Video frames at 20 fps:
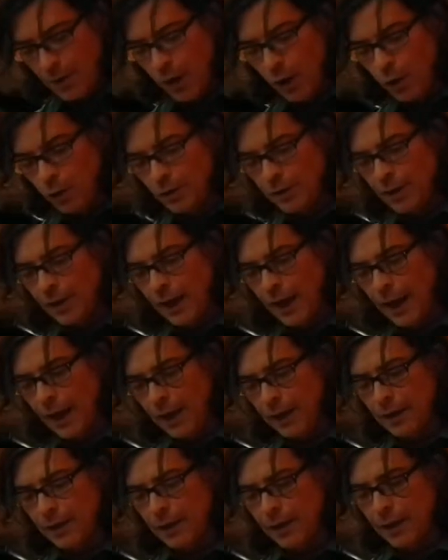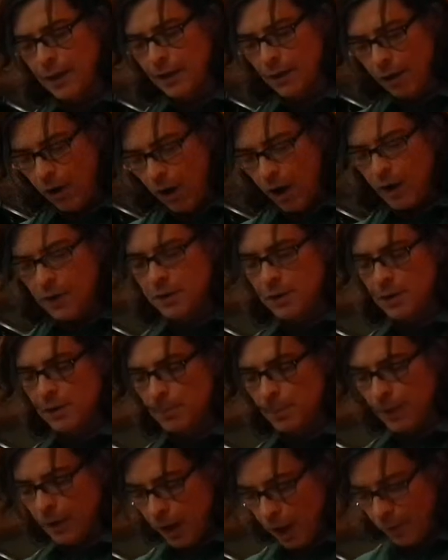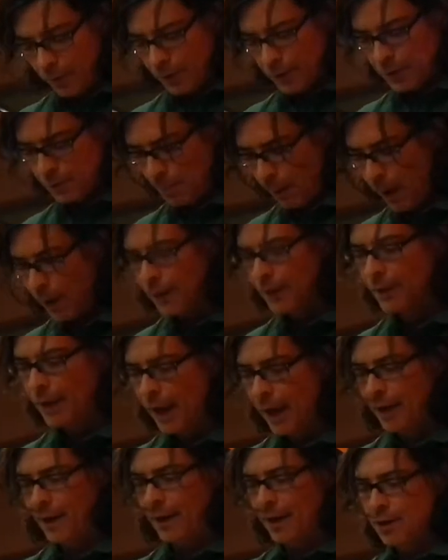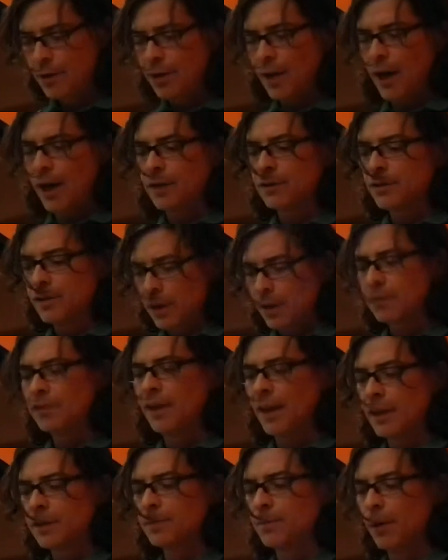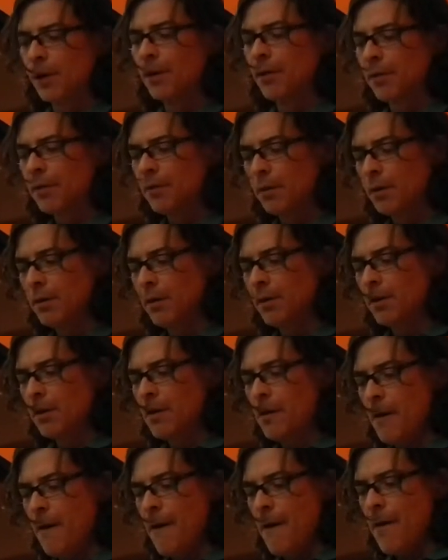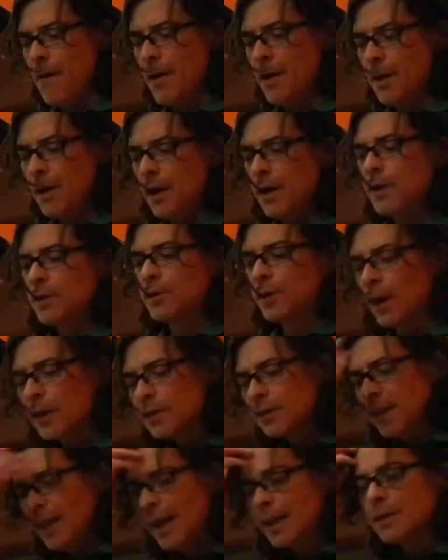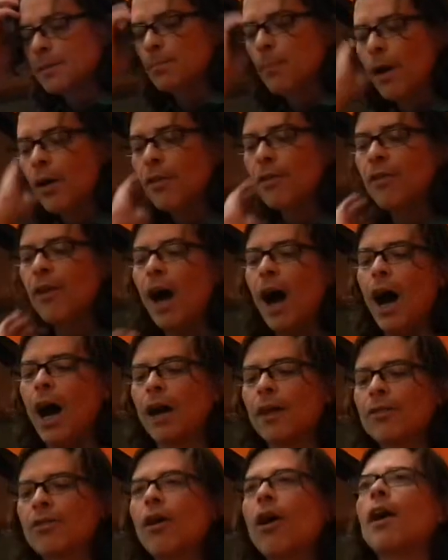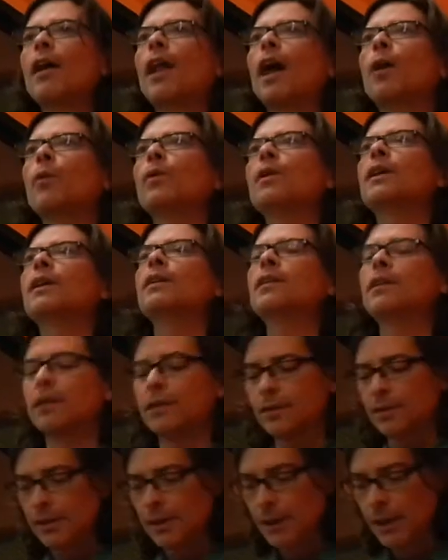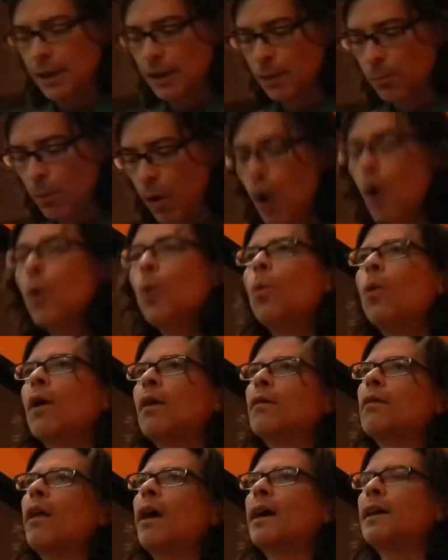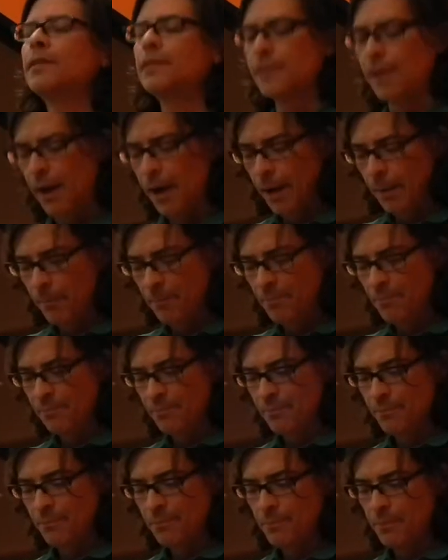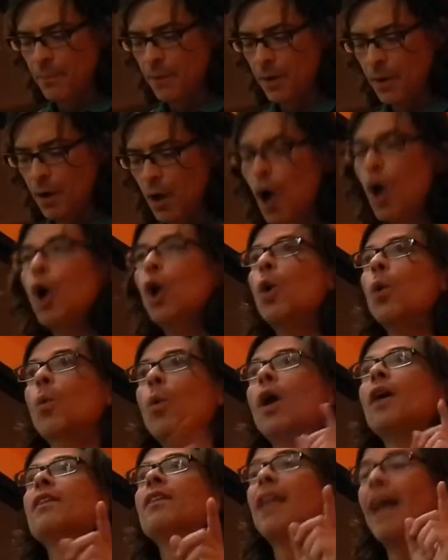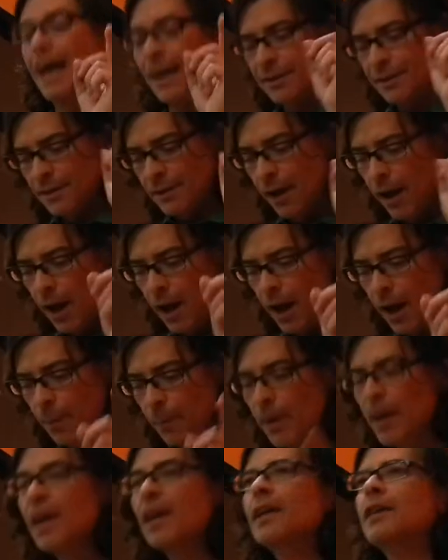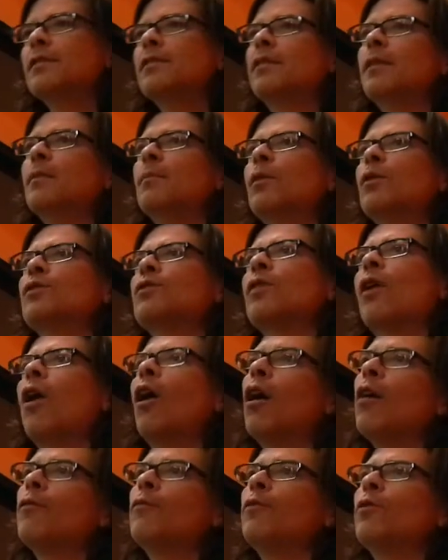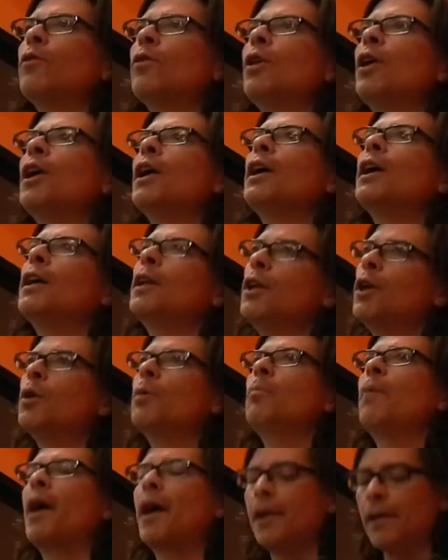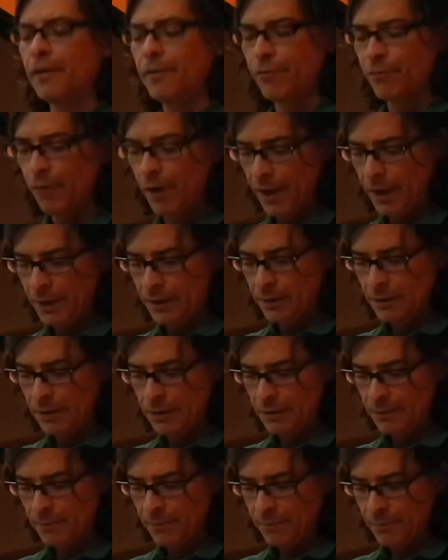knows that Andy had lost his beloved spotted cat Ajax just last month. Just last month, I thought I would get to see him one last time. One last time is the most awful idiomatic phrase.